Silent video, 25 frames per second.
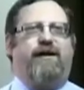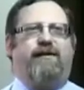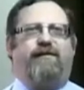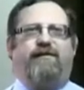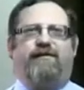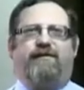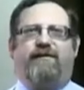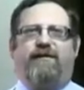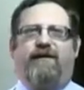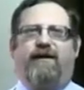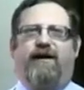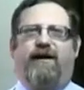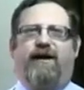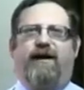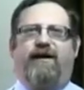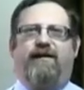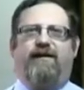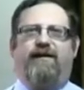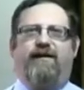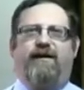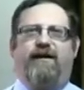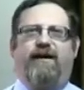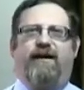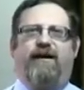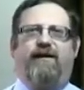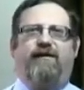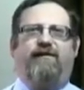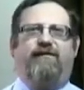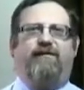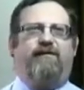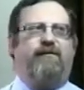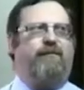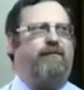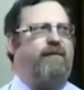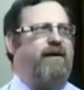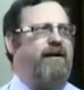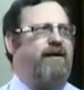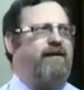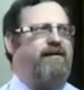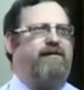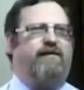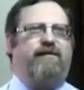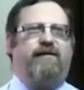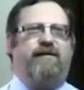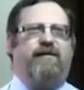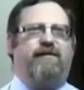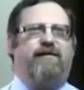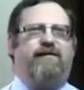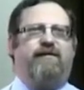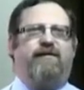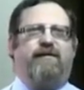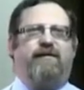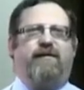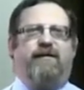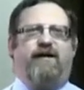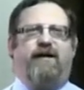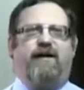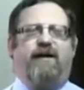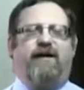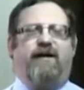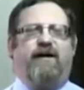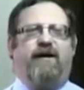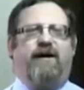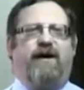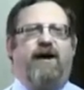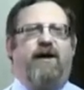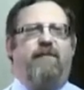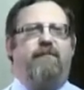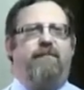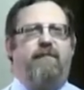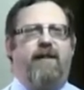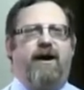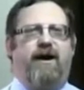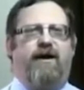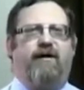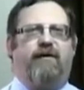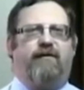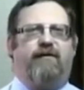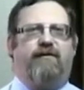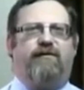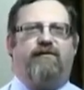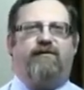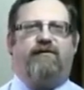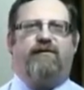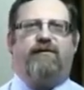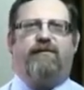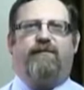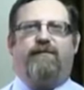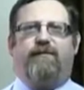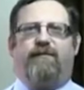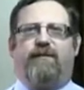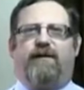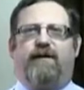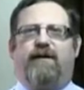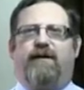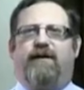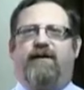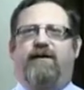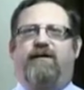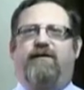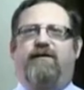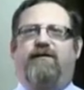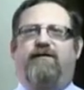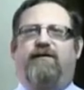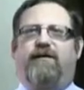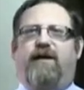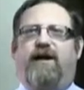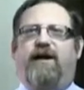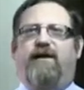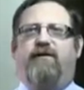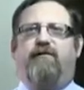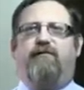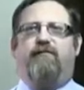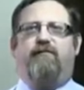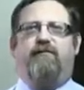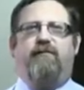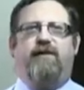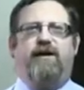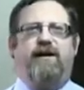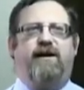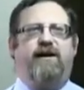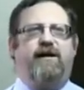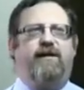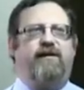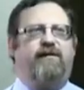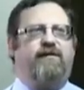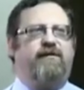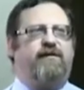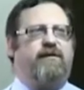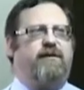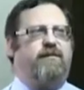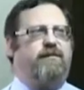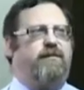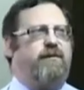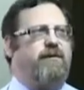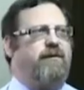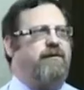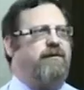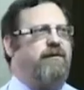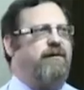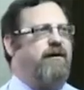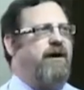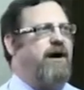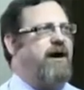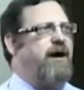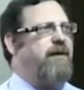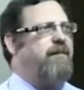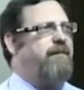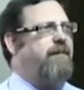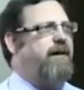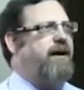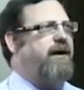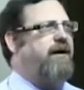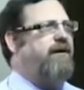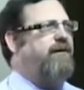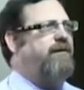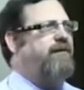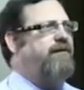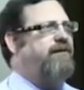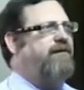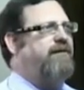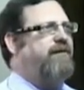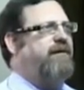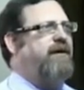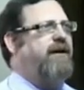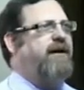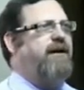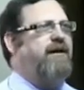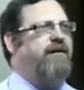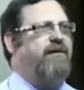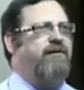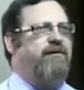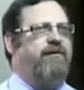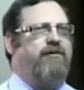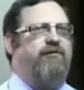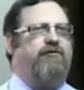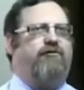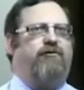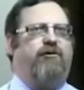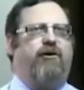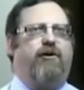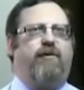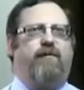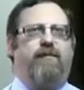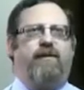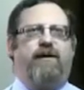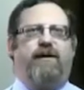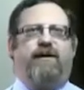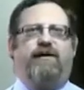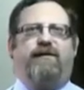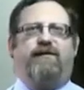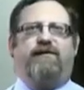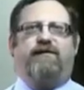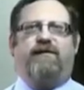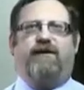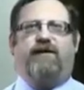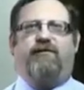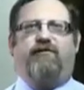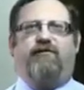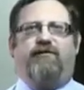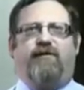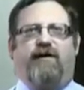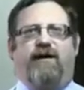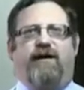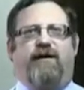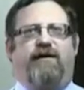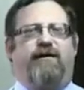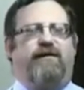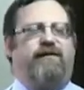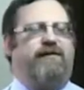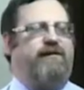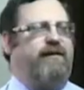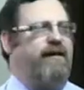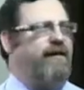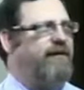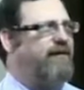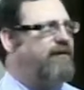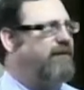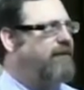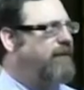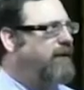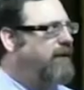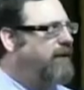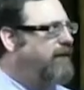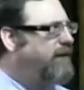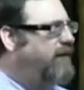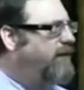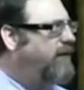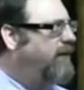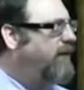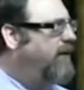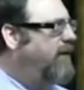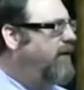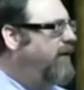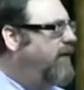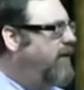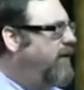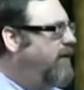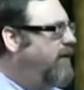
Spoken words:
that an estimated amount is a reasonable amount in determining such an assessment.